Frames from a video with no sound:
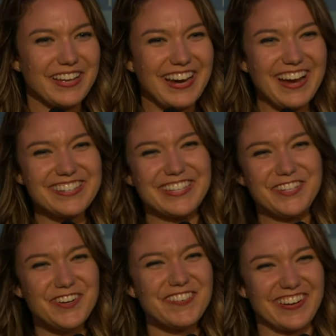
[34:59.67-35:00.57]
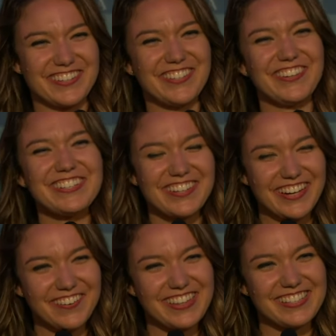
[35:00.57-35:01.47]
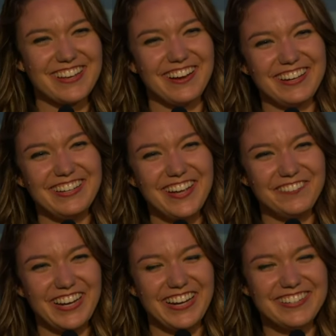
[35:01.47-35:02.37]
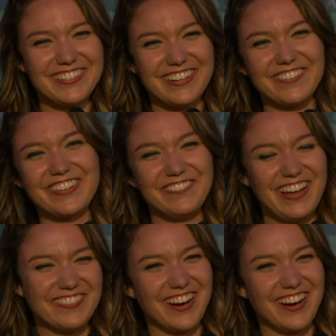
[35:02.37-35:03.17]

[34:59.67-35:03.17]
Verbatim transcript: And actually, two of our students are here with us, Ani and Paige. Everyone wave at